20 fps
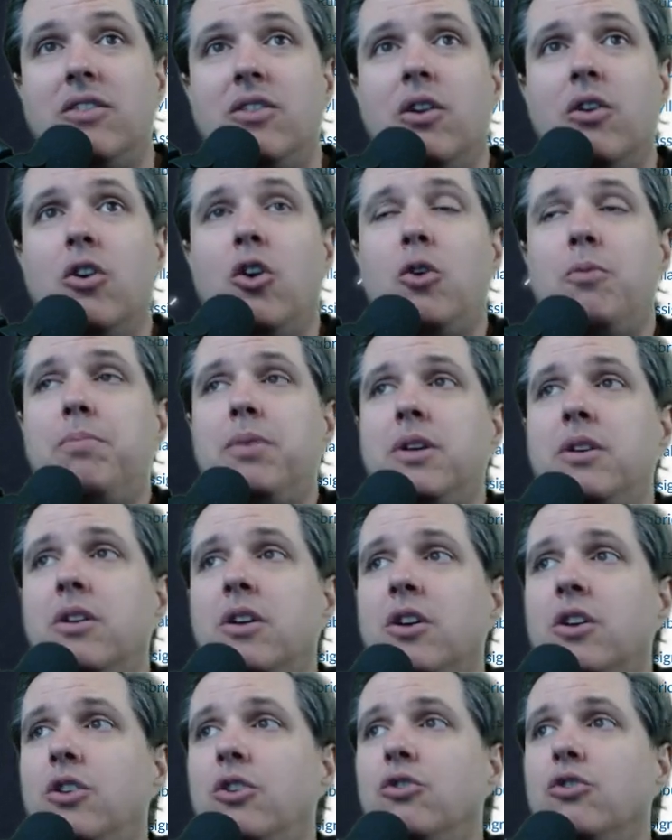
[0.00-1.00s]
They're open.
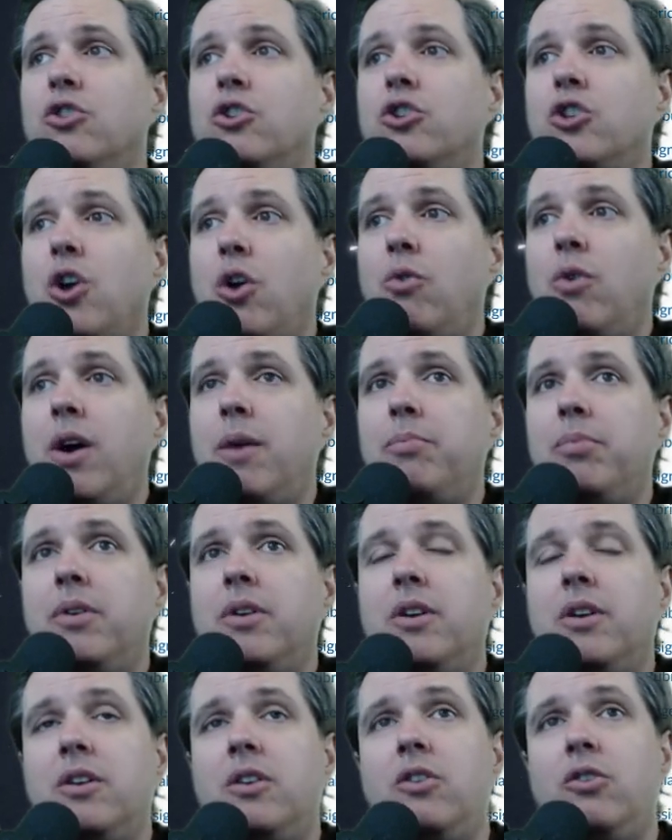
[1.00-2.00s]
You show up,
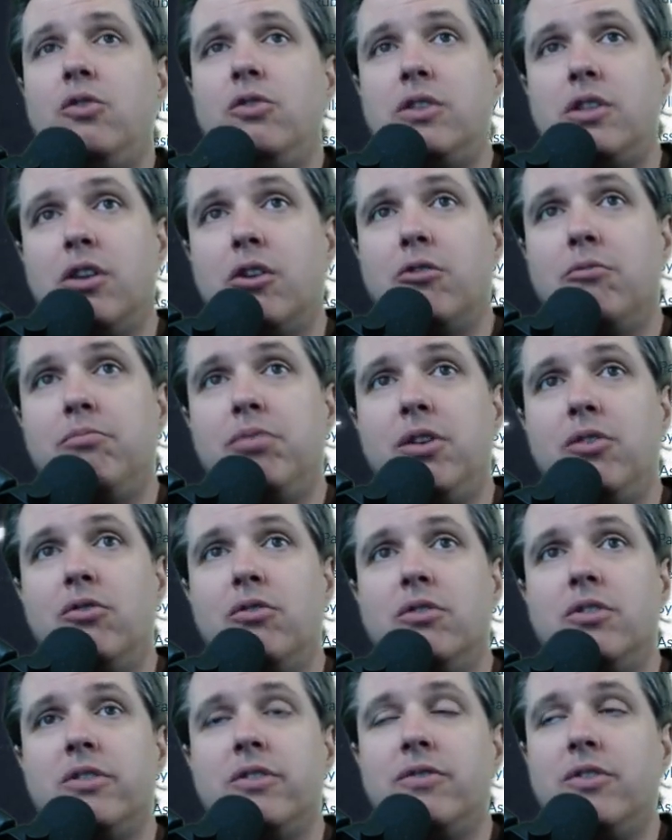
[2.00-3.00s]
use the
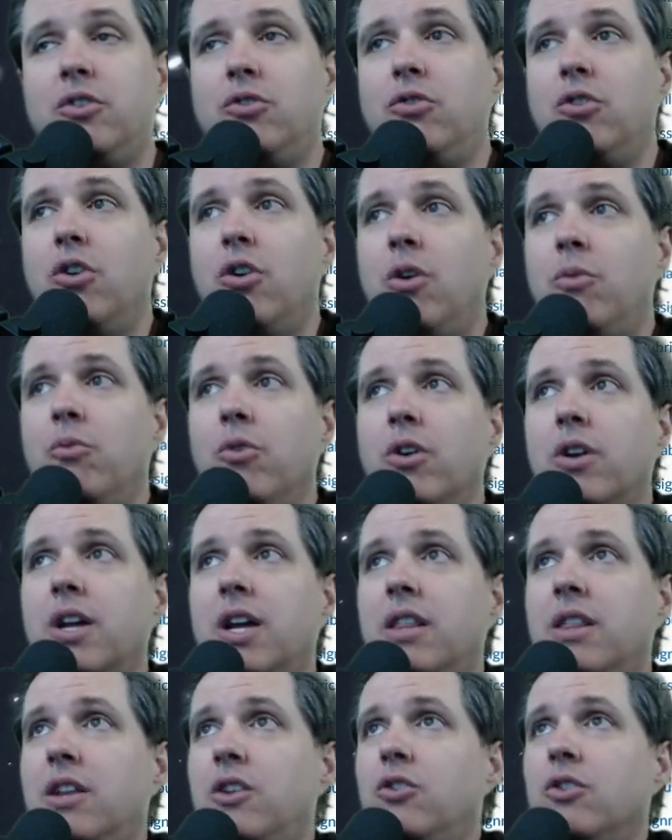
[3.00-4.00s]
computers to do your homework,
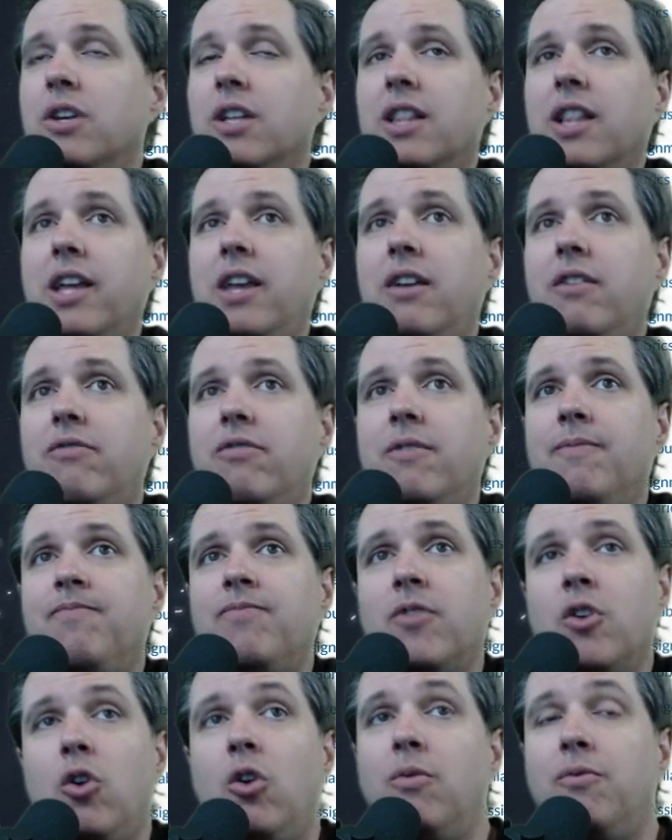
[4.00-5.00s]
and then you can leave.
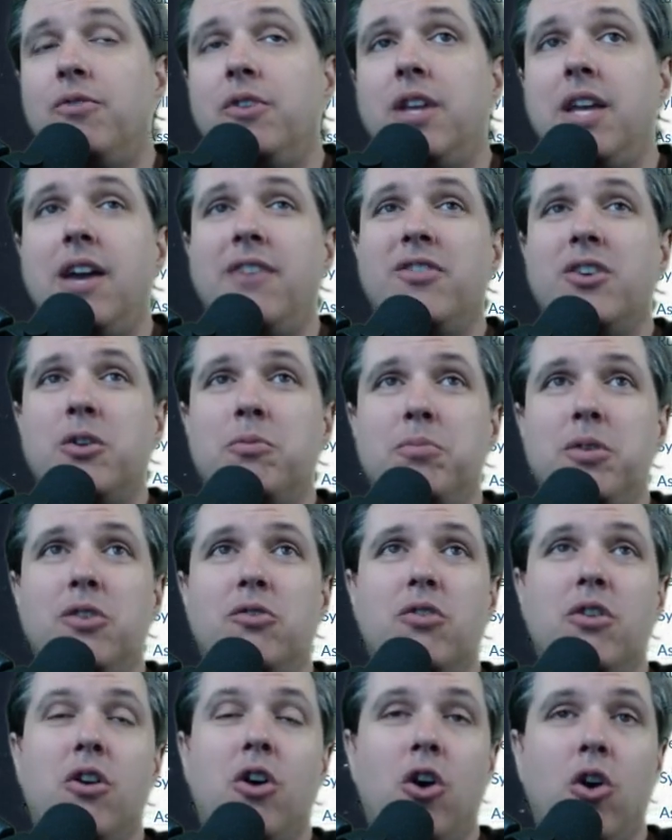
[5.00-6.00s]
Hopefully you have a
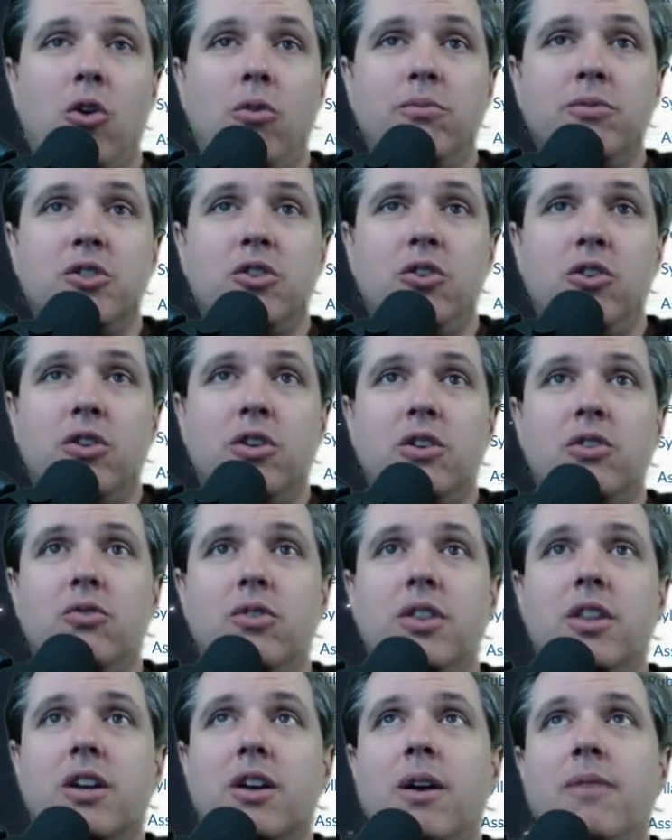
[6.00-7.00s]
computer at home so you can do it
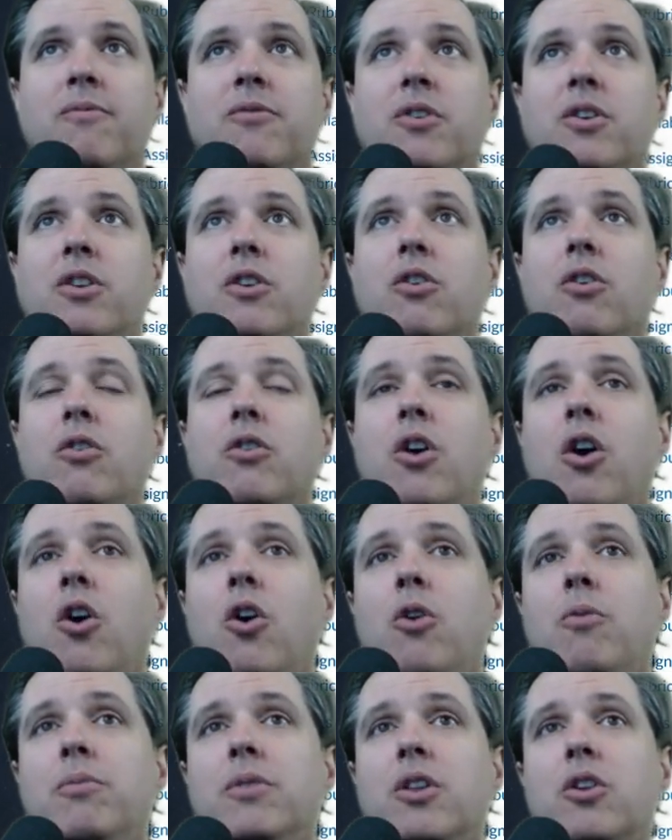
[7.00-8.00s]
in the comfort of your own
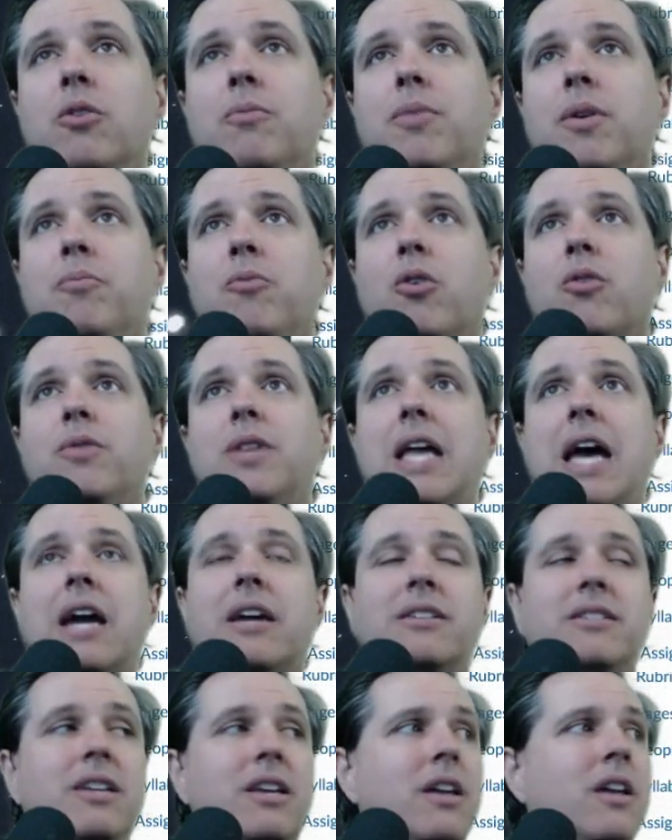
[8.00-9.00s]
home, a little bit more
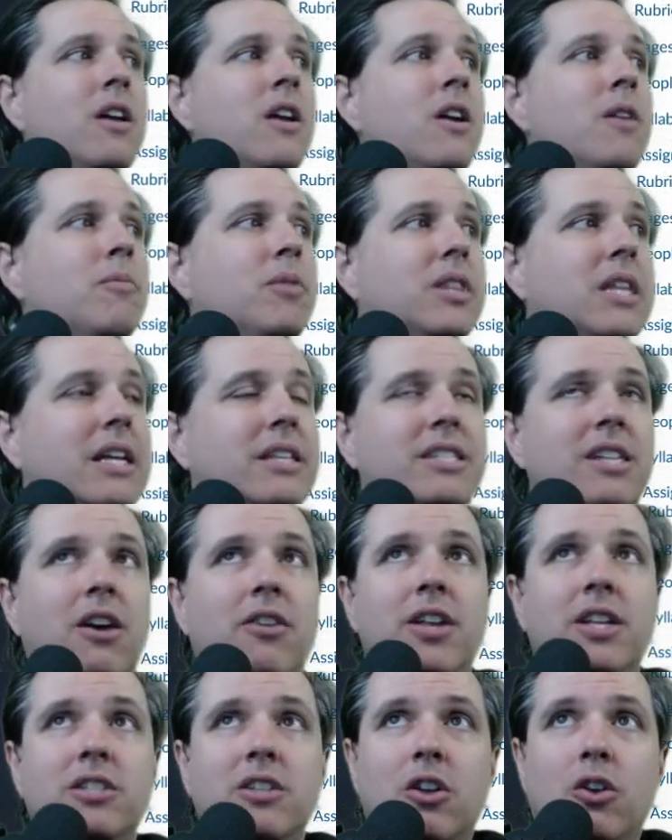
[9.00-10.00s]
relaxing, but that's how
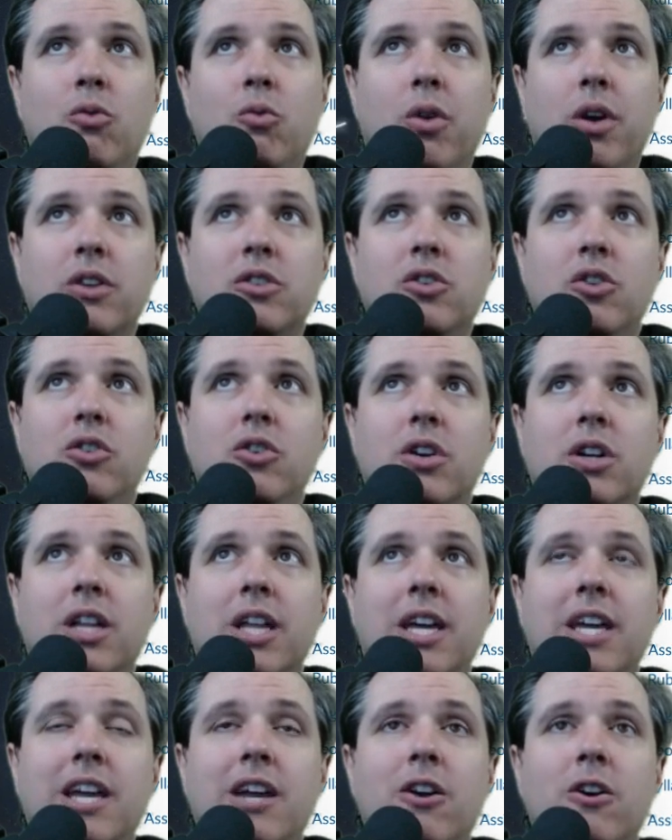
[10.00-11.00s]
that's going to work. So you'll
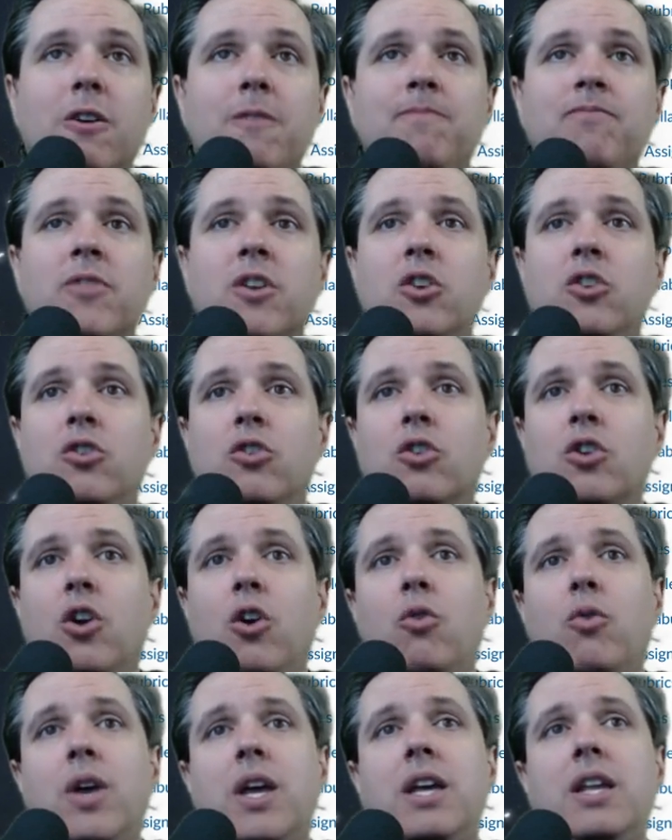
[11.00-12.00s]
click here, you'll
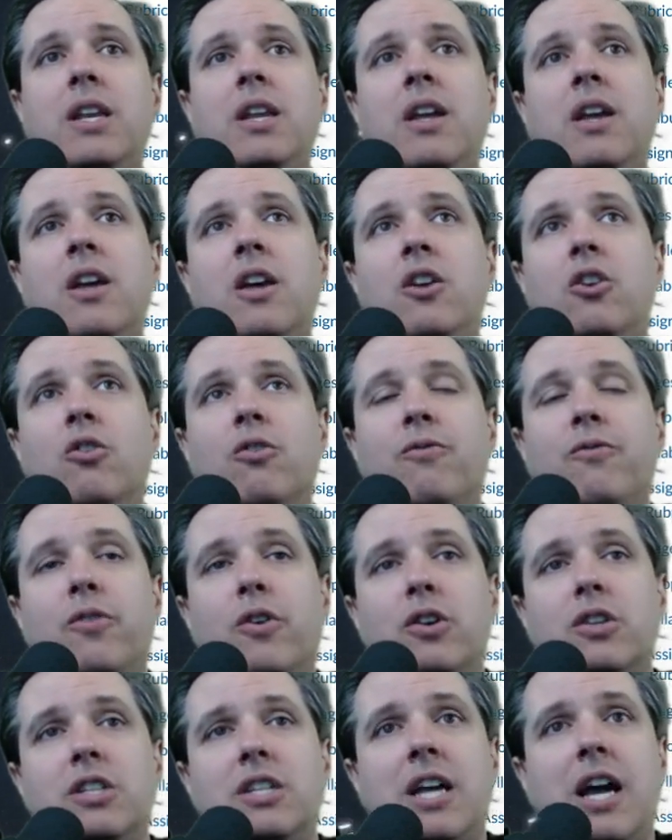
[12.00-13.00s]
go in. Your
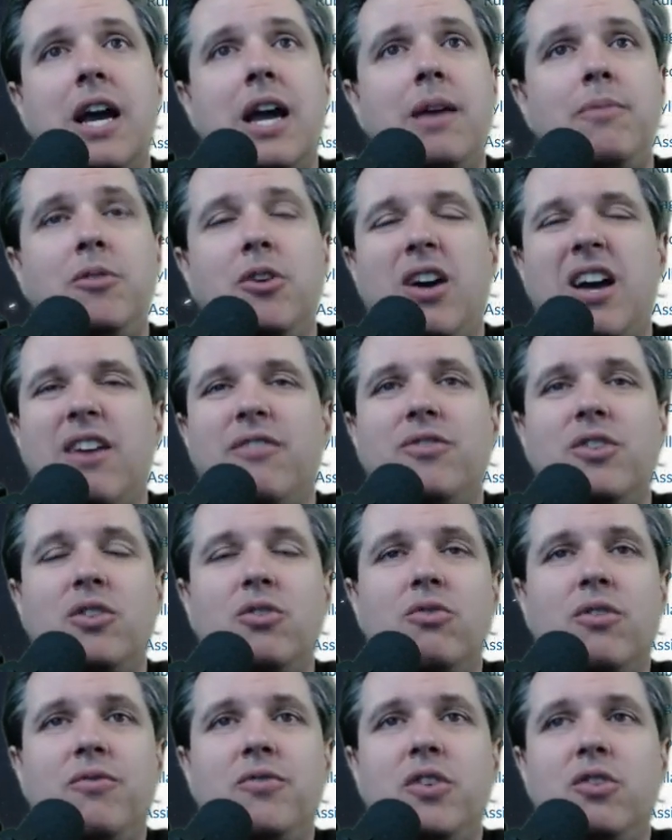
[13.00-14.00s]
first time, you'll have to
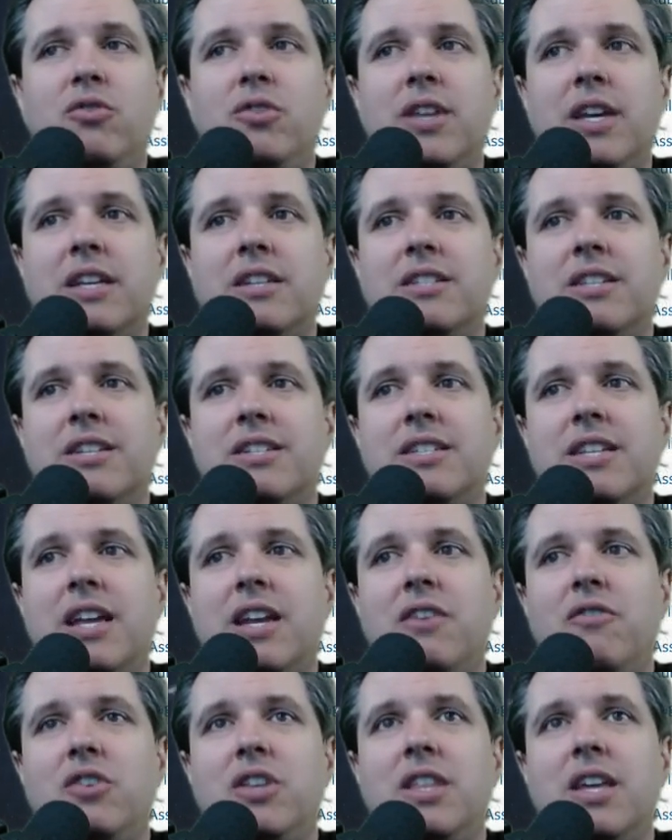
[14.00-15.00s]
do a few things to set
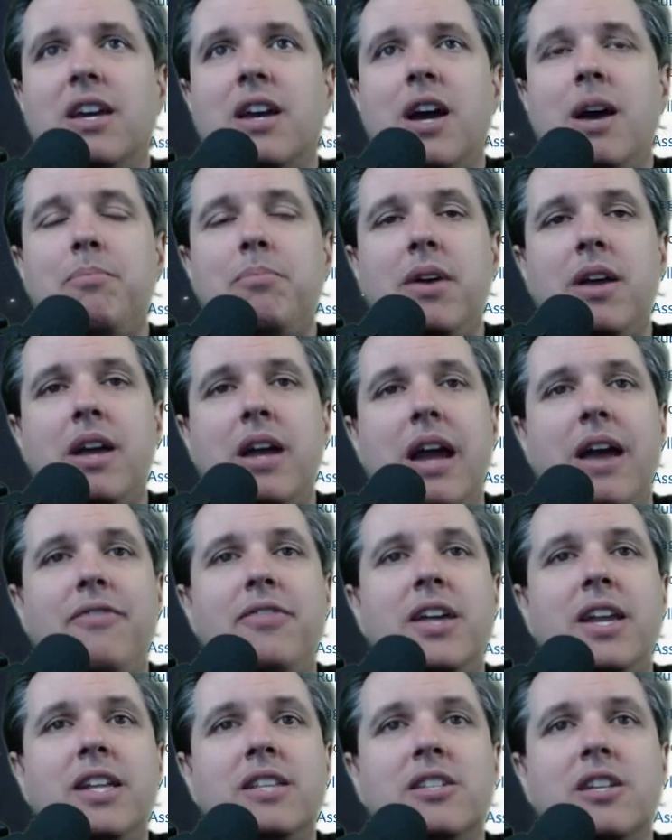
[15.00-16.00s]
everything up, and
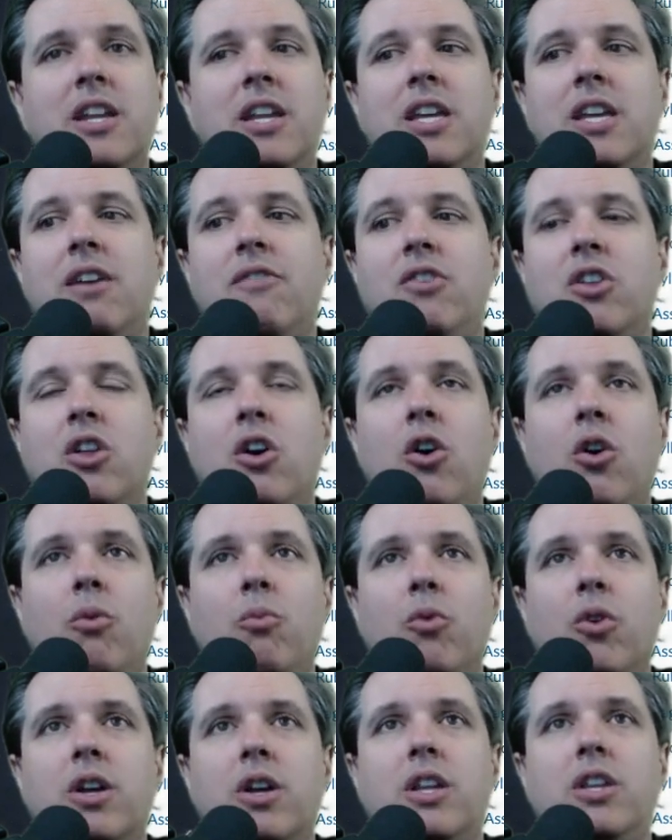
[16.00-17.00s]
then it's going to give you the
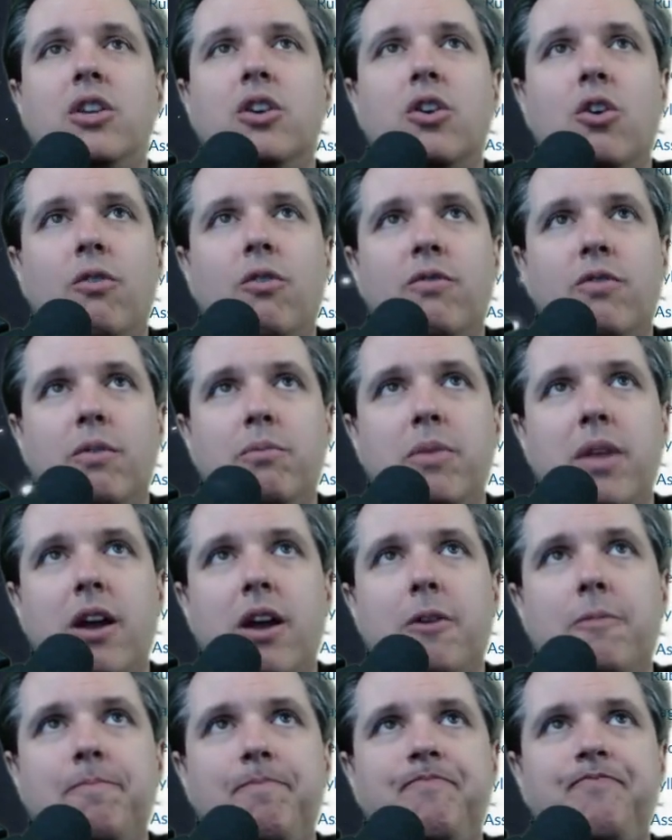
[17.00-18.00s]
homework and you go from
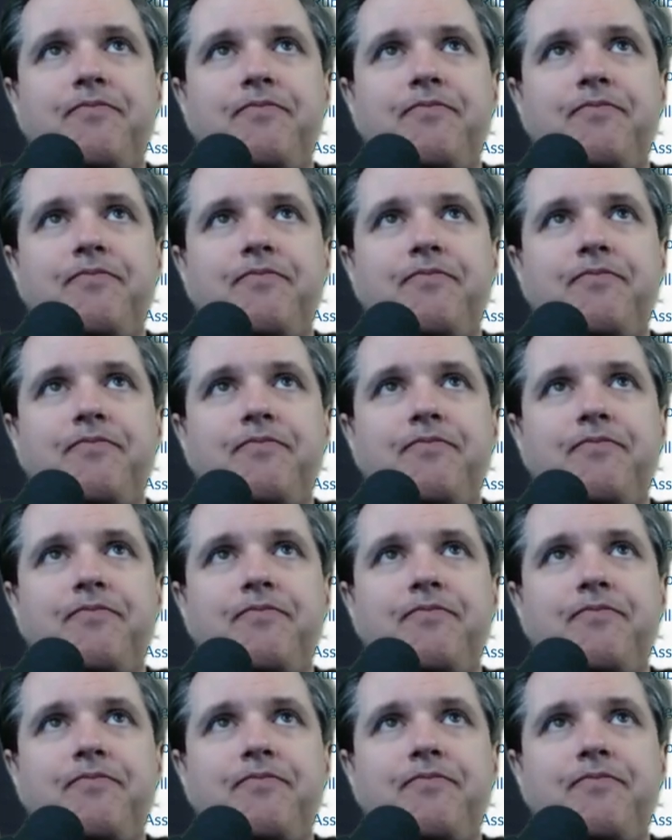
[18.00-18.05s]
there.